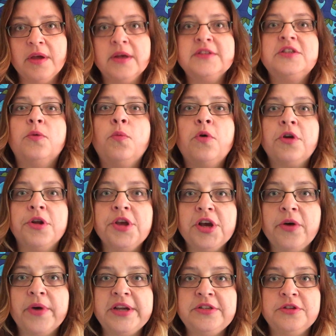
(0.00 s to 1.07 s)
So what are you
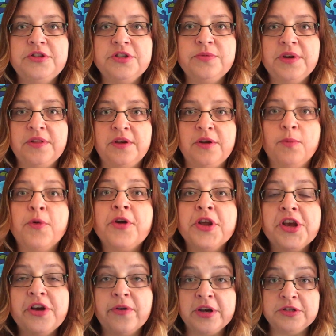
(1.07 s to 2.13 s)
going to do with it? What are
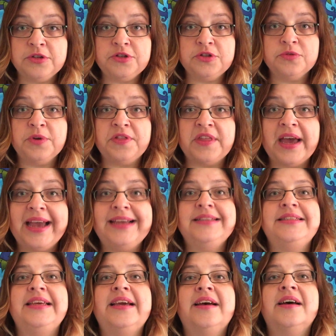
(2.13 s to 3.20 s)
you going to do with the
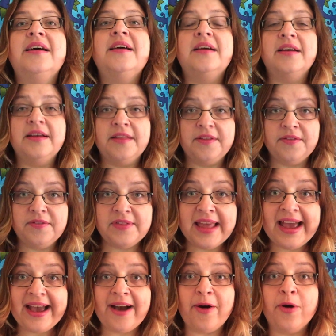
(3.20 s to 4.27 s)
idea
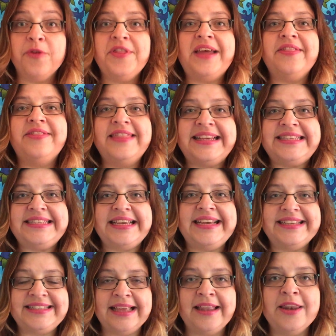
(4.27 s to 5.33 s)
now that this
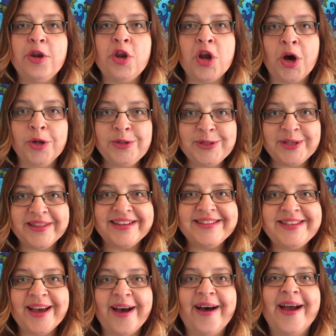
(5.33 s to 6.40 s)
is not the
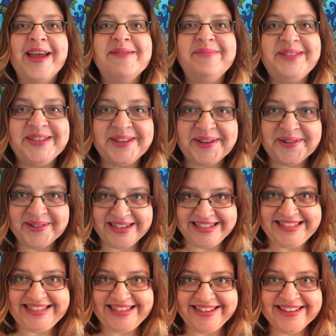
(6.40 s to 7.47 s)
time to
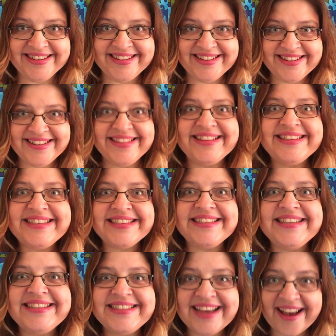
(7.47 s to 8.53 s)
quit? This is
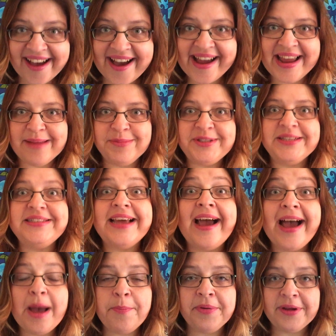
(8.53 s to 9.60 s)
the time to
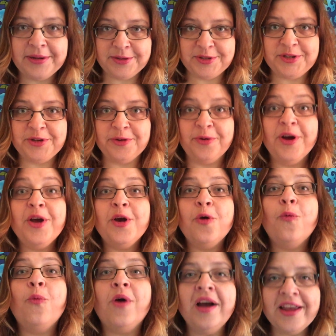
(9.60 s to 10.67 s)
tap into
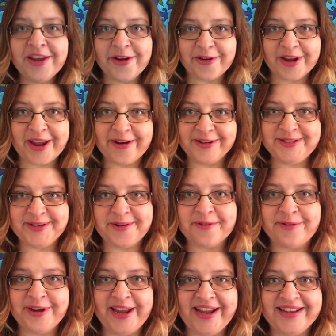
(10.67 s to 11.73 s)
what you're here to
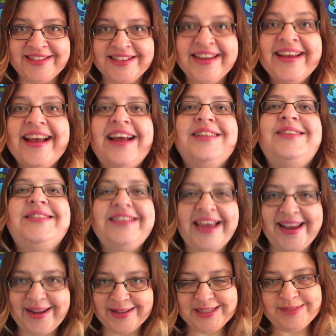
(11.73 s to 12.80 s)
create and to
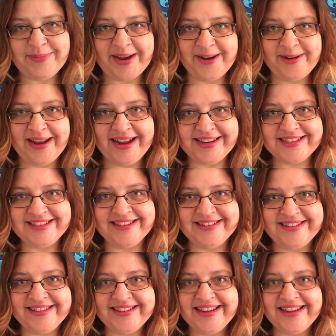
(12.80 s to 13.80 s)
take inspired action.